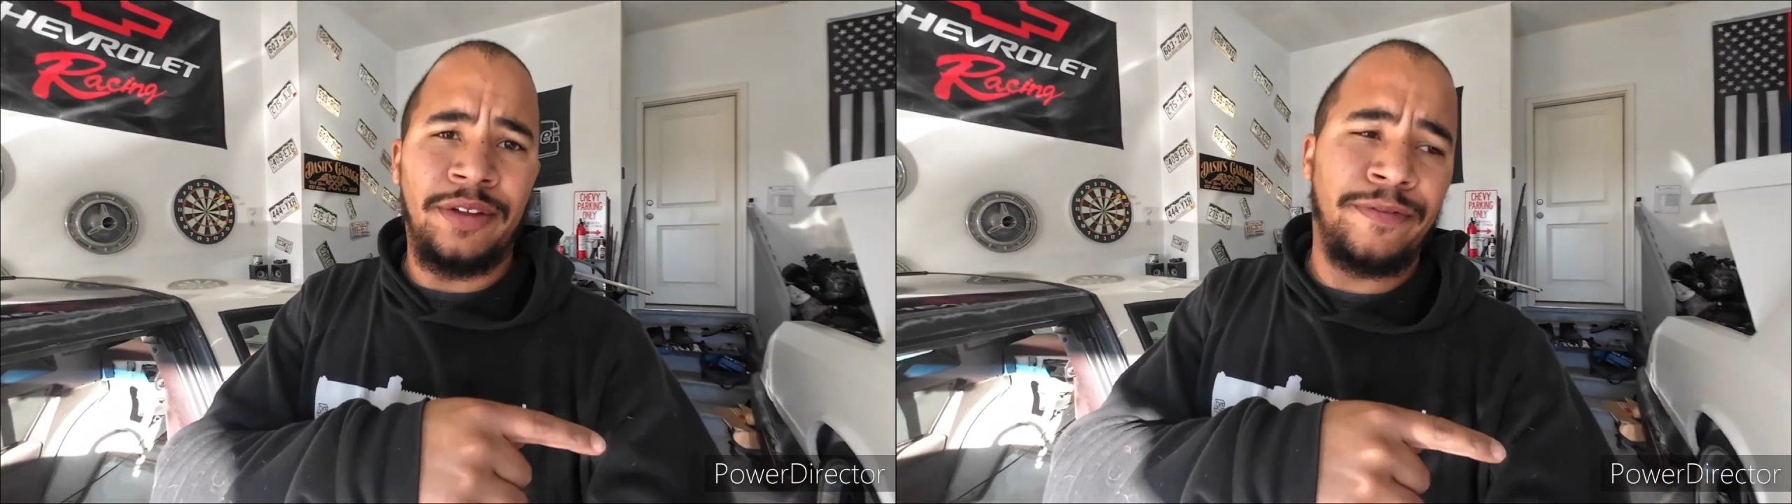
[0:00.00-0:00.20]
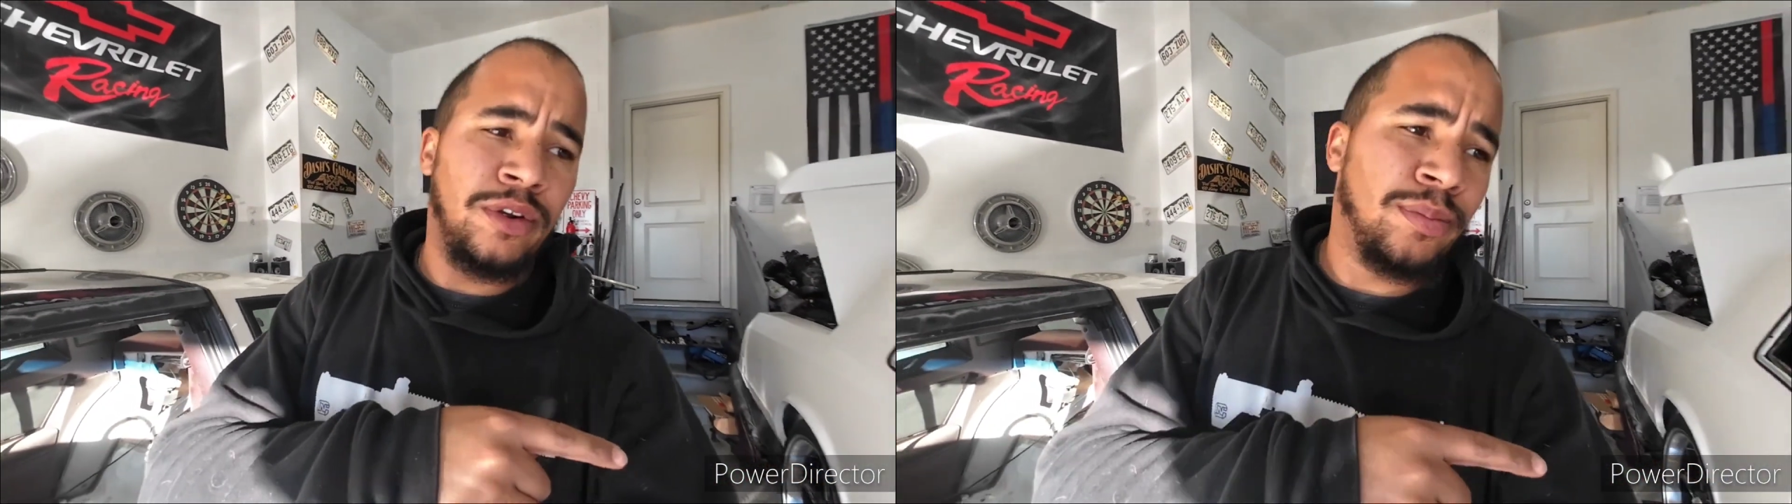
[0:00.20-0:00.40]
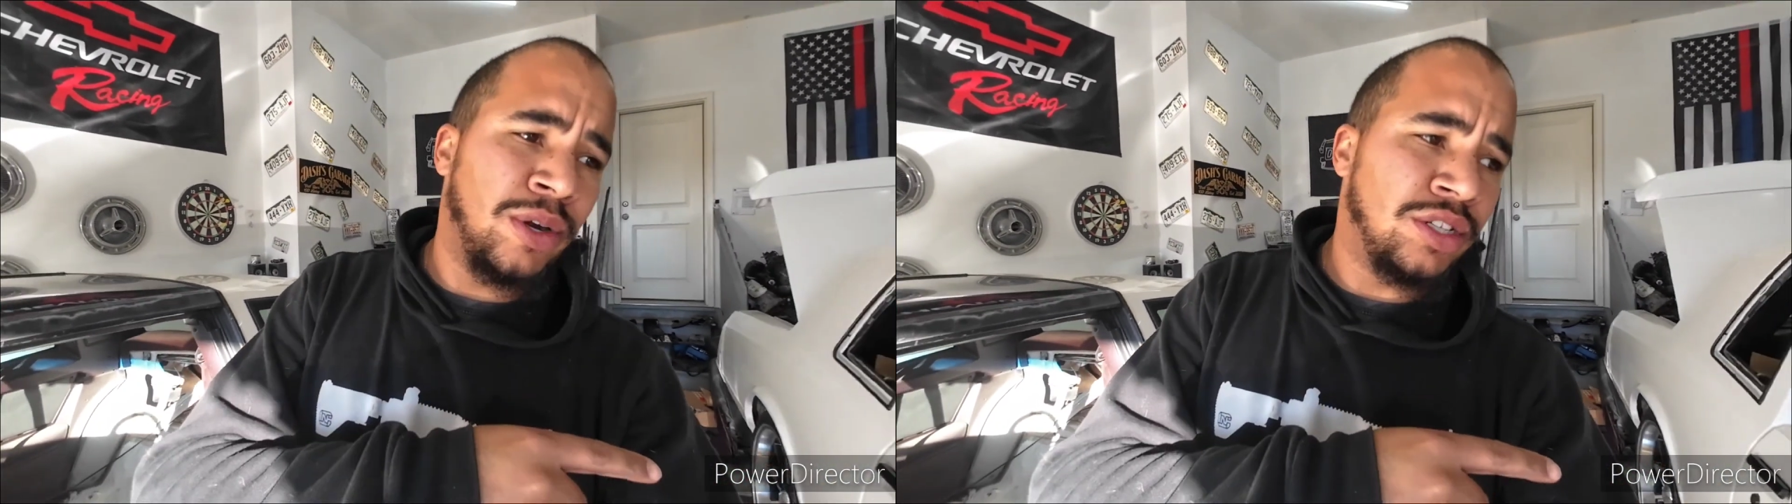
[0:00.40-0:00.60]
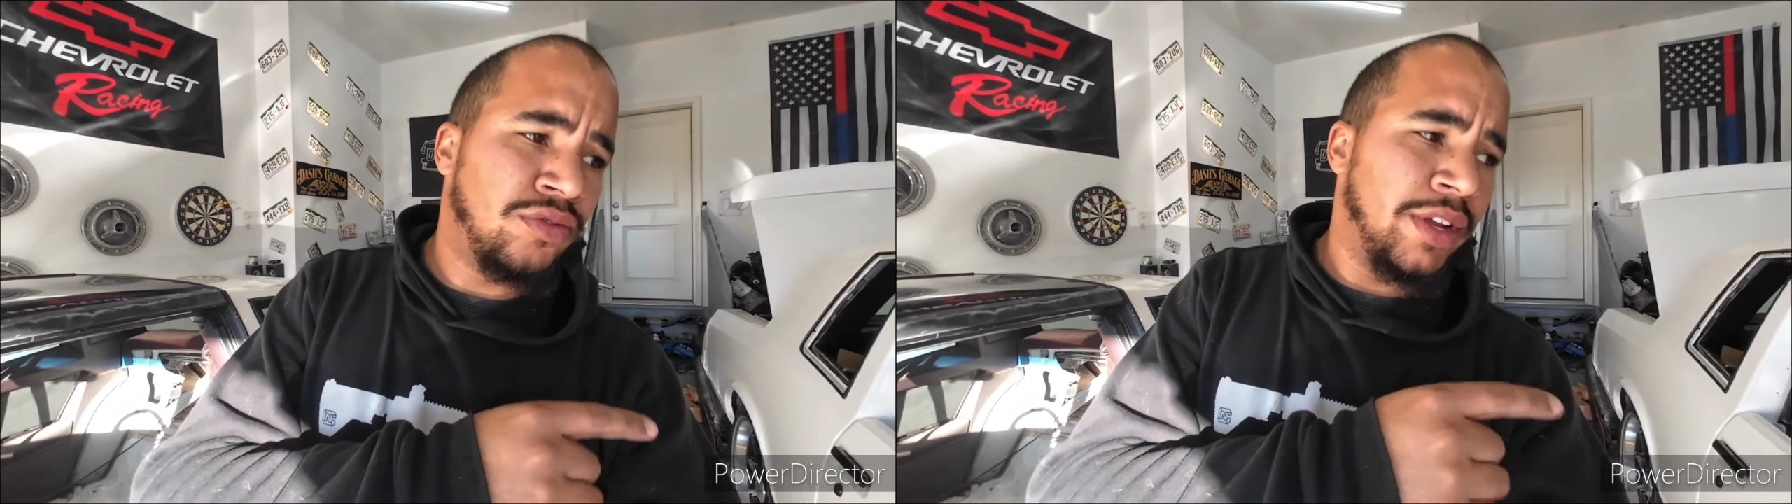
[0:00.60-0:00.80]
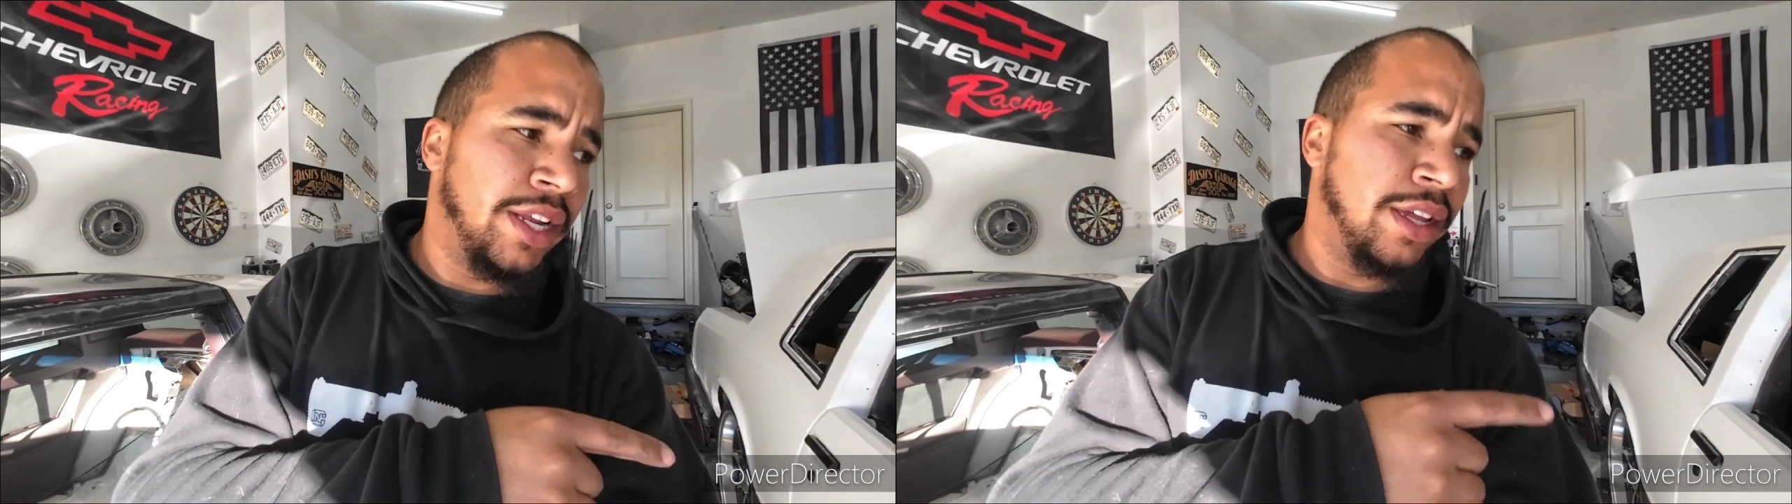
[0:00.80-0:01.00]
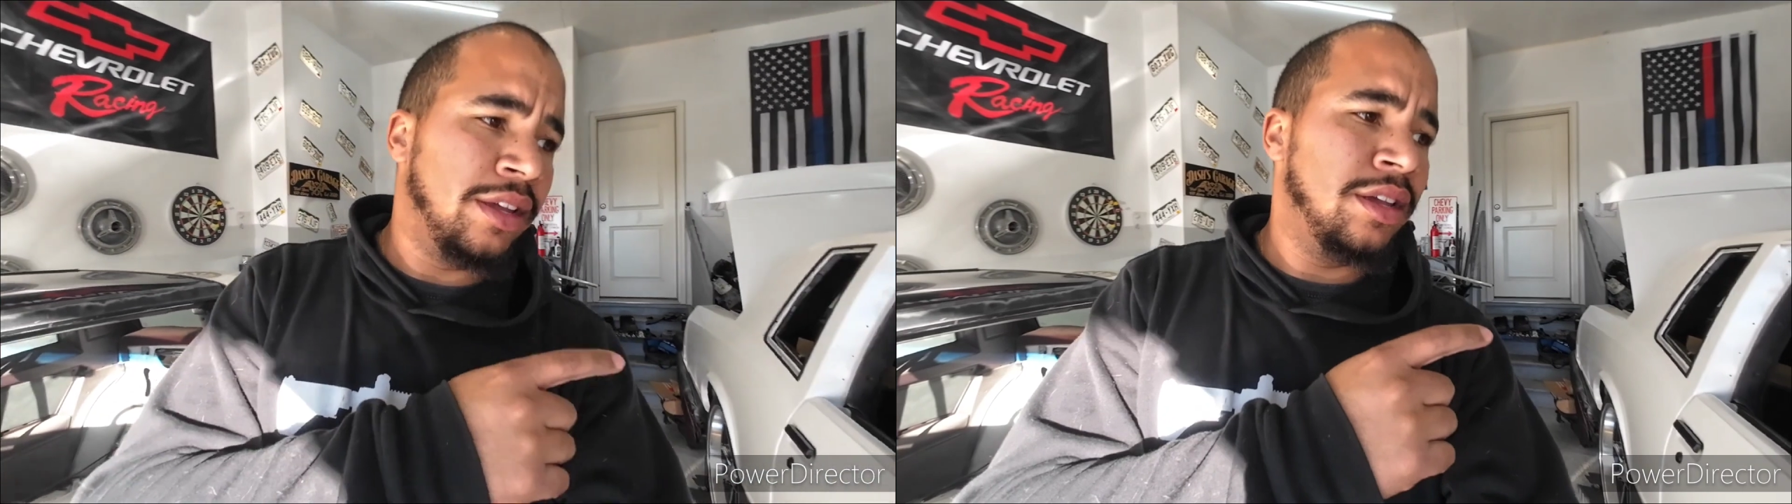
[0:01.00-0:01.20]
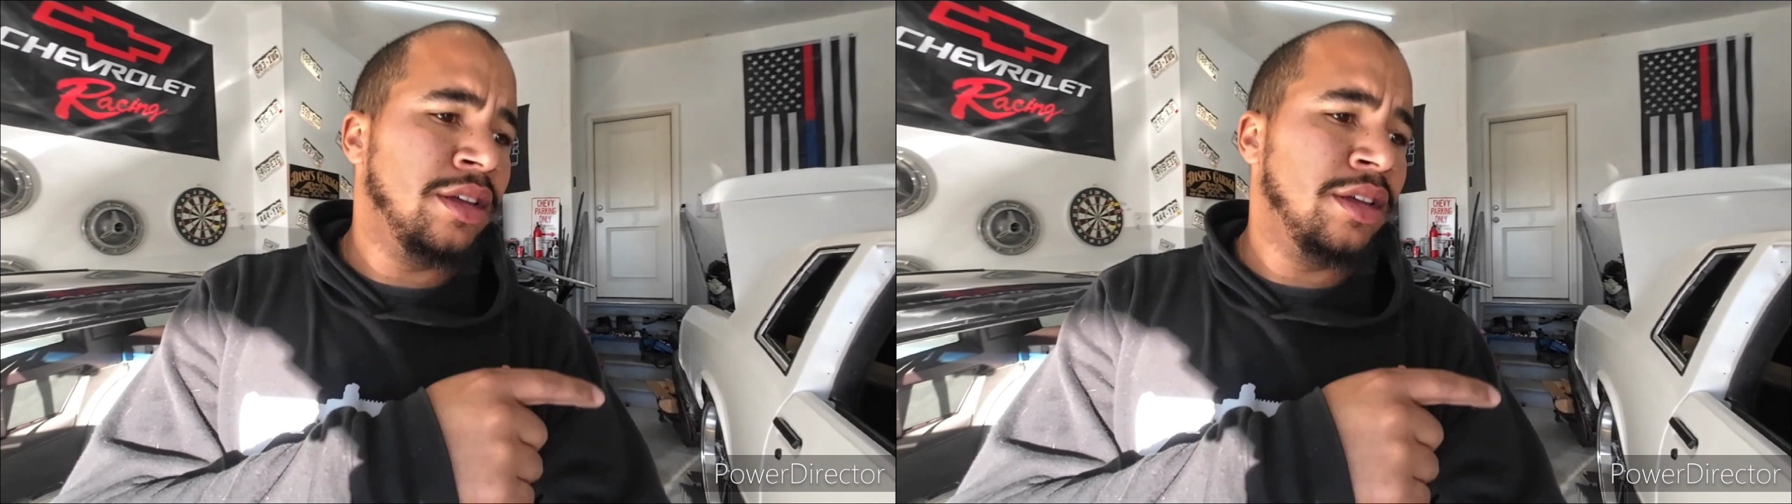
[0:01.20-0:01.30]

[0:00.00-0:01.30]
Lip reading: any fuel pressure reading